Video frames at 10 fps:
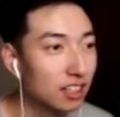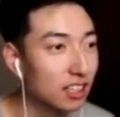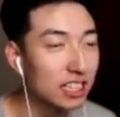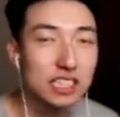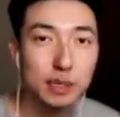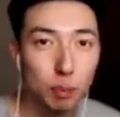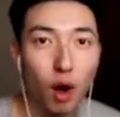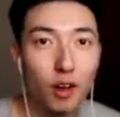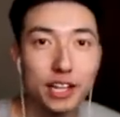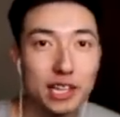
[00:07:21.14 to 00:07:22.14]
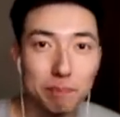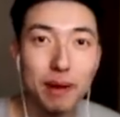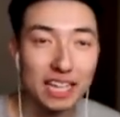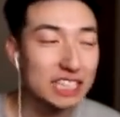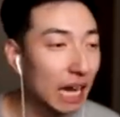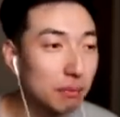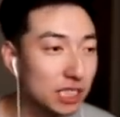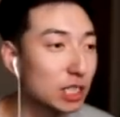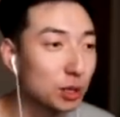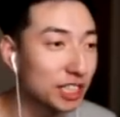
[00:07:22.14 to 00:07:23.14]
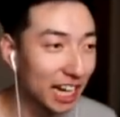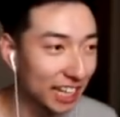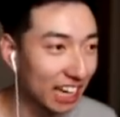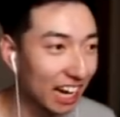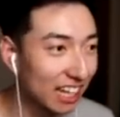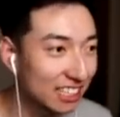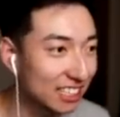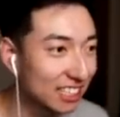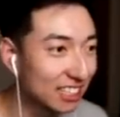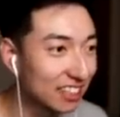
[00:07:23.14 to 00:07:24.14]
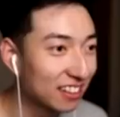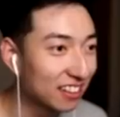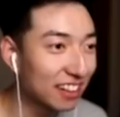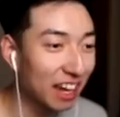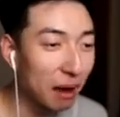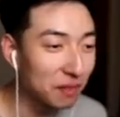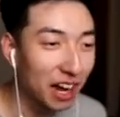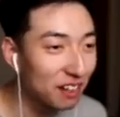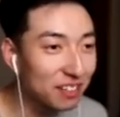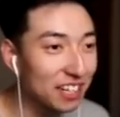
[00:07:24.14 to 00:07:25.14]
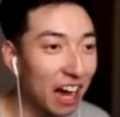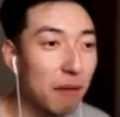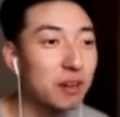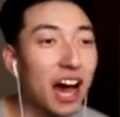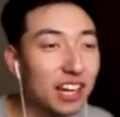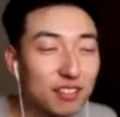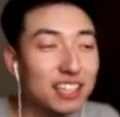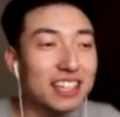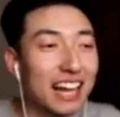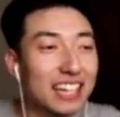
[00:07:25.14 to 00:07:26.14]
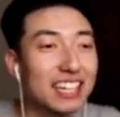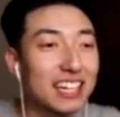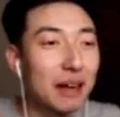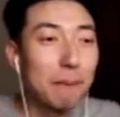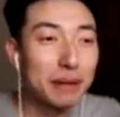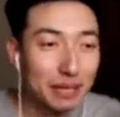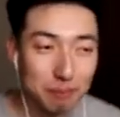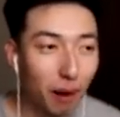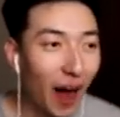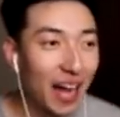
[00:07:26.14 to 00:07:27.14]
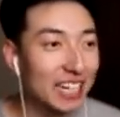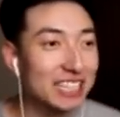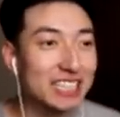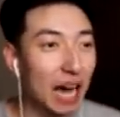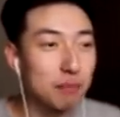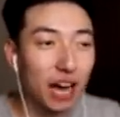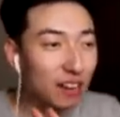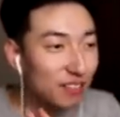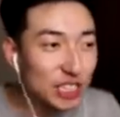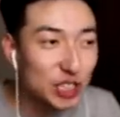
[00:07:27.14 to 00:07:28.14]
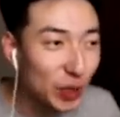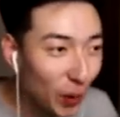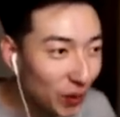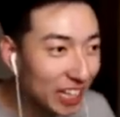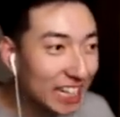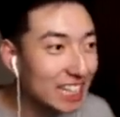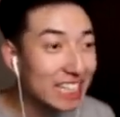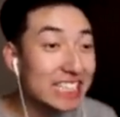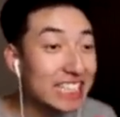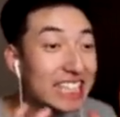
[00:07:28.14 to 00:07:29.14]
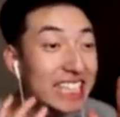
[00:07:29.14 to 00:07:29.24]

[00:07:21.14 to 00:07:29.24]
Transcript: This is probably the best episode yet, guys. Like, I'm not even like being biased. I'm not even joking. This is